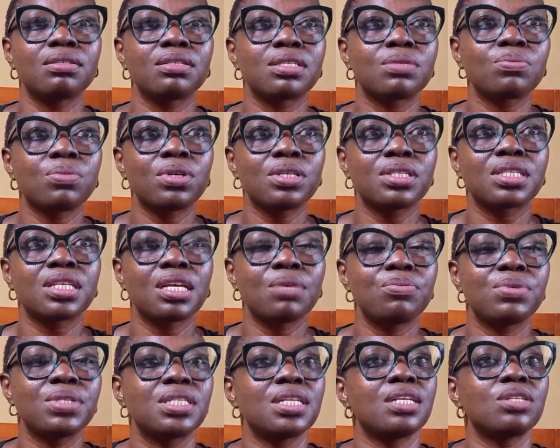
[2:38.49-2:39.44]
small
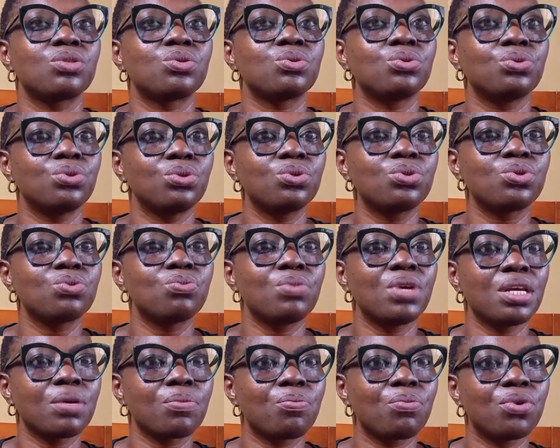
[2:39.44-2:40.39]
scale business to do to
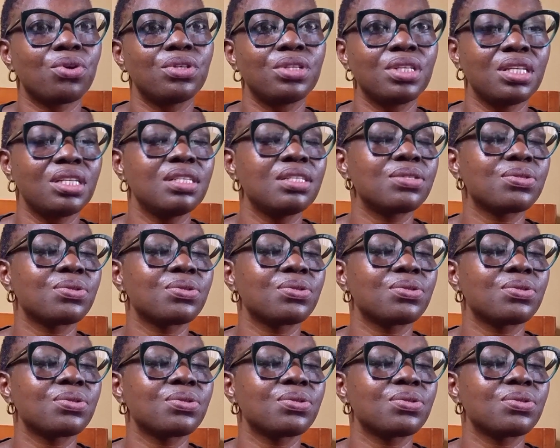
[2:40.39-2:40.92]
make money.